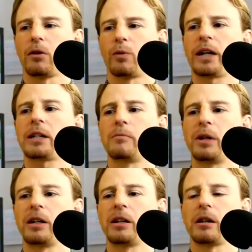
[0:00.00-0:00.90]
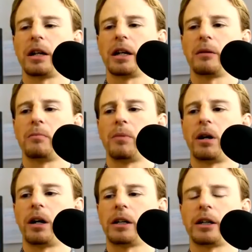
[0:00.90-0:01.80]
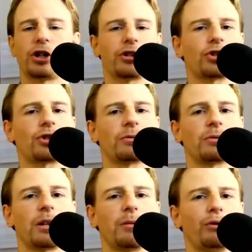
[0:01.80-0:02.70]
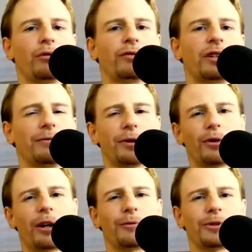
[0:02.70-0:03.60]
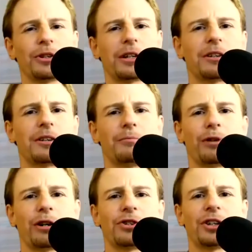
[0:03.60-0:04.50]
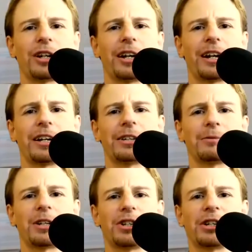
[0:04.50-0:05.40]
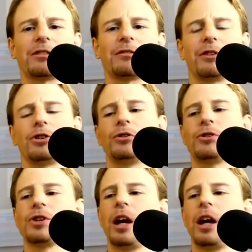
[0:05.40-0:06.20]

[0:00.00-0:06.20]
quite immediately my digestion improved, even though I was not under the impression that I had digestive issues.